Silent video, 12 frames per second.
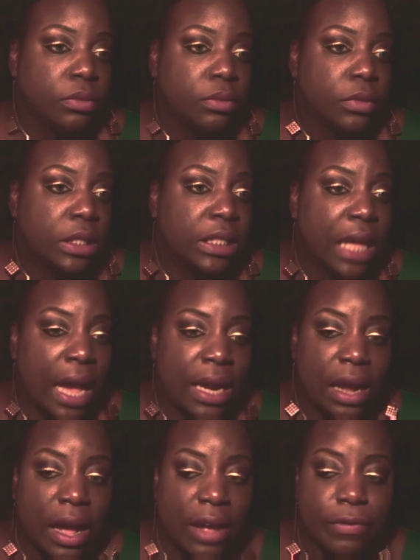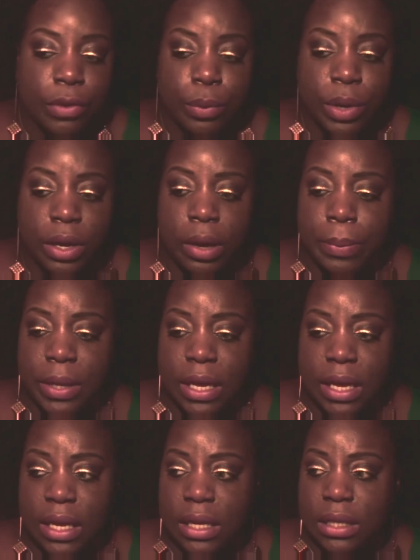side eye for real,
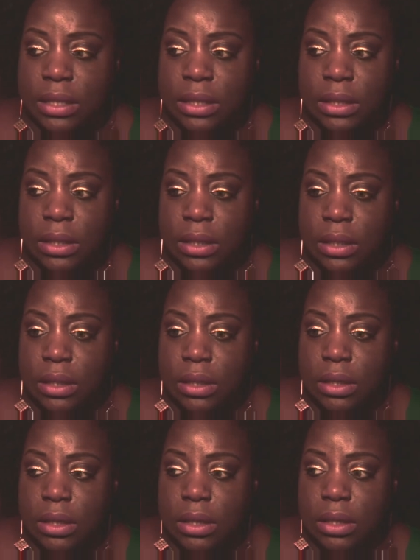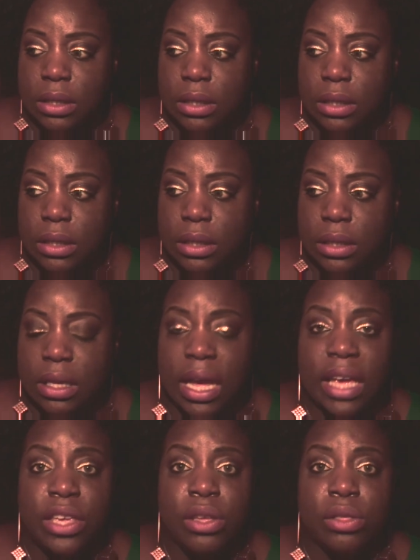because
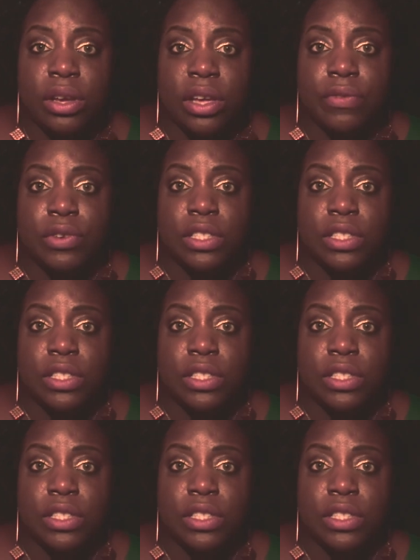like, you looking for